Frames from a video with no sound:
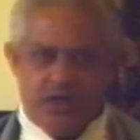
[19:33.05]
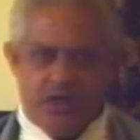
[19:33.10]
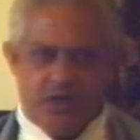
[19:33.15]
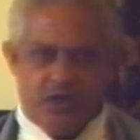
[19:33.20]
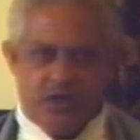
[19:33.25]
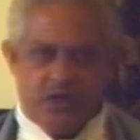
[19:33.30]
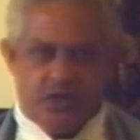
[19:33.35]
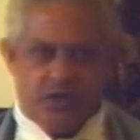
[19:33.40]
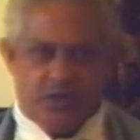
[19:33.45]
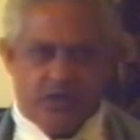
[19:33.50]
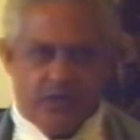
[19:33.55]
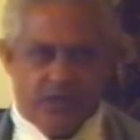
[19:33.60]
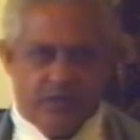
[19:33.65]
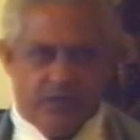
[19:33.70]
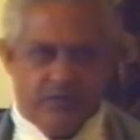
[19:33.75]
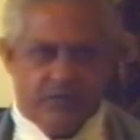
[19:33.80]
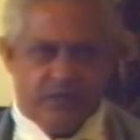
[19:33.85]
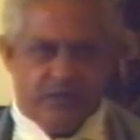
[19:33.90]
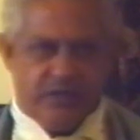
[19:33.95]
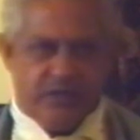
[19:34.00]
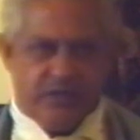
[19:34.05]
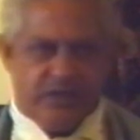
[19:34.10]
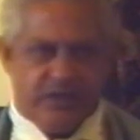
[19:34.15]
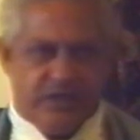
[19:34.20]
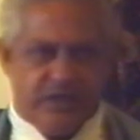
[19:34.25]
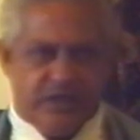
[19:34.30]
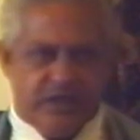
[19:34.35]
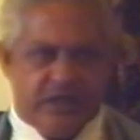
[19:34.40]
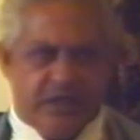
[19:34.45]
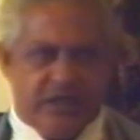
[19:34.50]
You look at the boss in
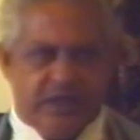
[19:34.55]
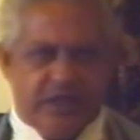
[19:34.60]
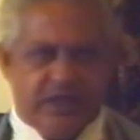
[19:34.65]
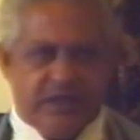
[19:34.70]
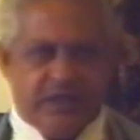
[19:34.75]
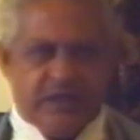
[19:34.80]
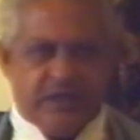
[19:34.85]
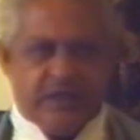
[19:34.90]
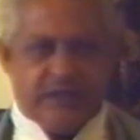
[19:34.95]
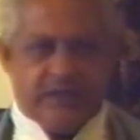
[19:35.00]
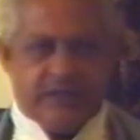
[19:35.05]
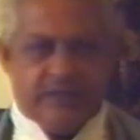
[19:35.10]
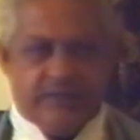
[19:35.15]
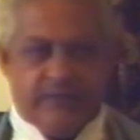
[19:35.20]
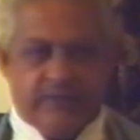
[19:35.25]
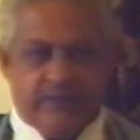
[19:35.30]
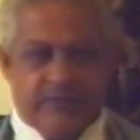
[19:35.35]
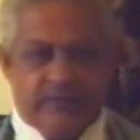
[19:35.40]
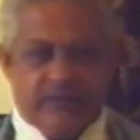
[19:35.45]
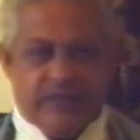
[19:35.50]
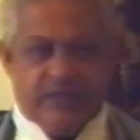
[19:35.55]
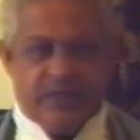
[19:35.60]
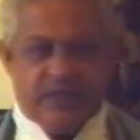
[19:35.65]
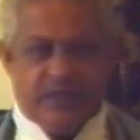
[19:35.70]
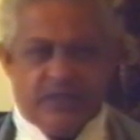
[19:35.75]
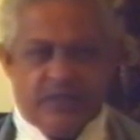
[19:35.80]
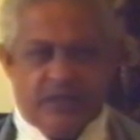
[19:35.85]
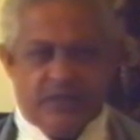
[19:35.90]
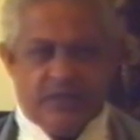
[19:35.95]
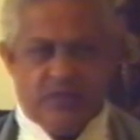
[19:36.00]
his eyes
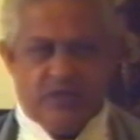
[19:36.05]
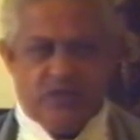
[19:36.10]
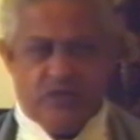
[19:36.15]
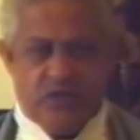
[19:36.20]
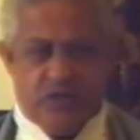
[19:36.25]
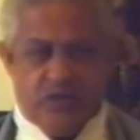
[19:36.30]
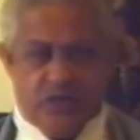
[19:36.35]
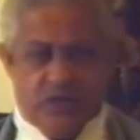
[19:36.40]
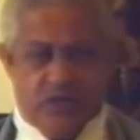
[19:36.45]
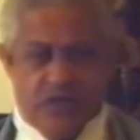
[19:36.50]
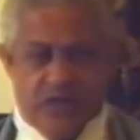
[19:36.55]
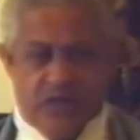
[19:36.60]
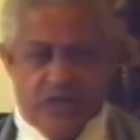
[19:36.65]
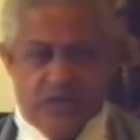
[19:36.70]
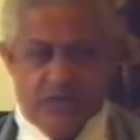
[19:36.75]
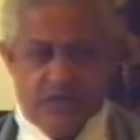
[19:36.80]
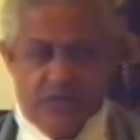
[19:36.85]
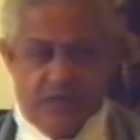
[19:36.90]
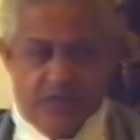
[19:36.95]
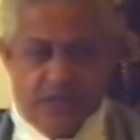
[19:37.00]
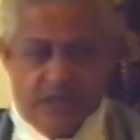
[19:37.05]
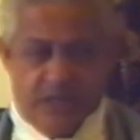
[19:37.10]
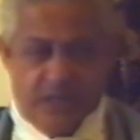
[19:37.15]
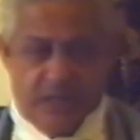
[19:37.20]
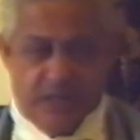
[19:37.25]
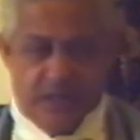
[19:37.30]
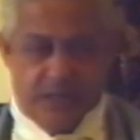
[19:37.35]
and tell him, you're going to hire me.